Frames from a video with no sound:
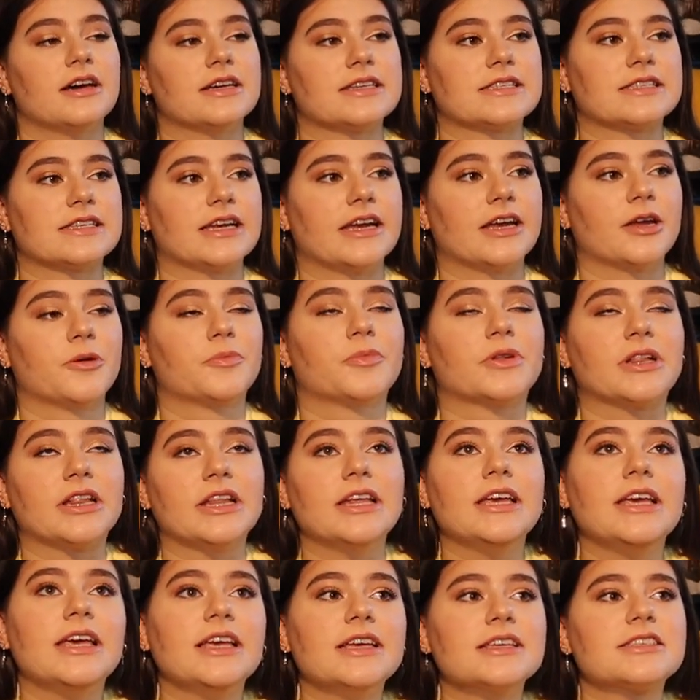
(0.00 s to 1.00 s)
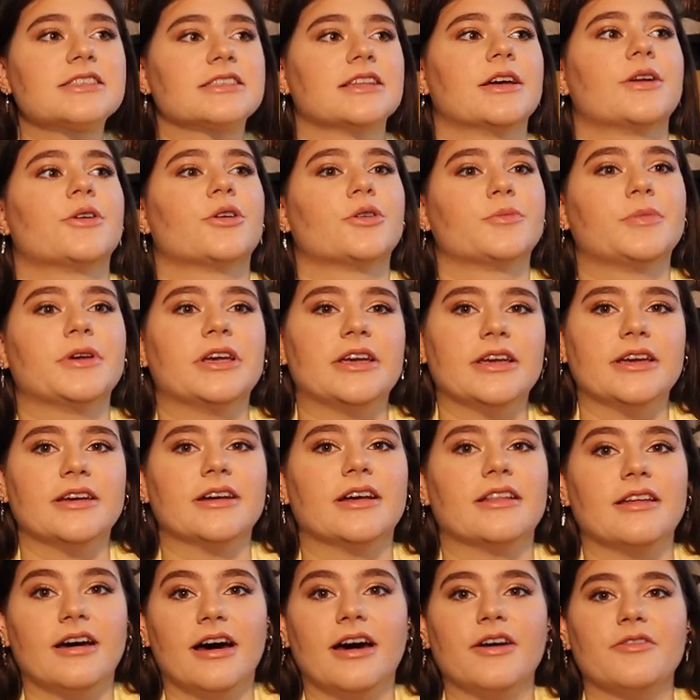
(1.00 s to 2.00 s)
saying, please let her be
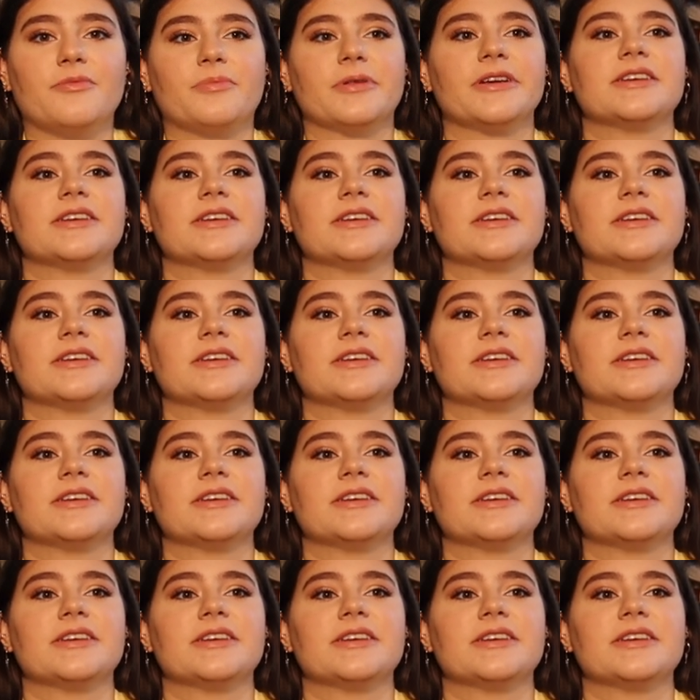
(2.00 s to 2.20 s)
alive,